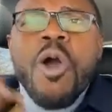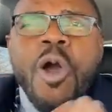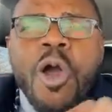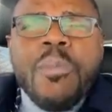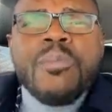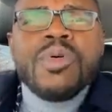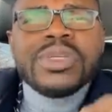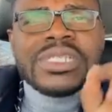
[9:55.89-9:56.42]

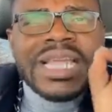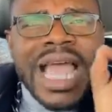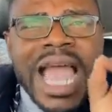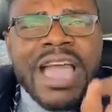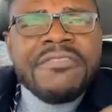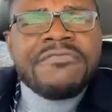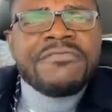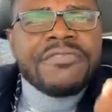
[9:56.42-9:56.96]
almost
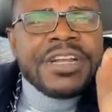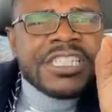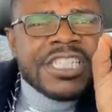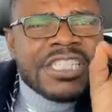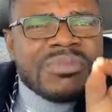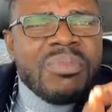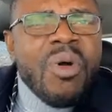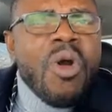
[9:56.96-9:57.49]
every
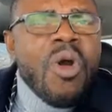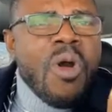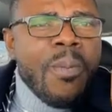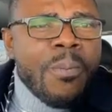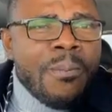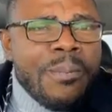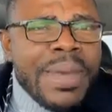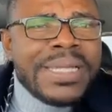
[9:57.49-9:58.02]

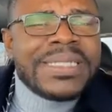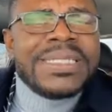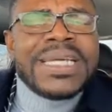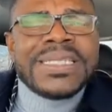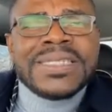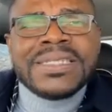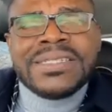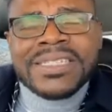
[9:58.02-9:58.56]
small
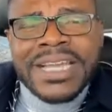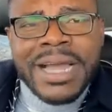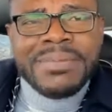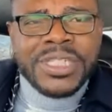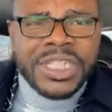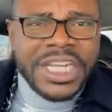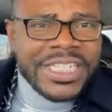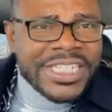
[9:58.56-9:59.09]
business is
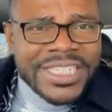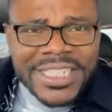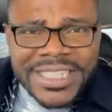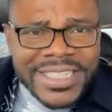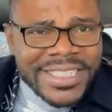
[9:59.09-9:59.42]
captured.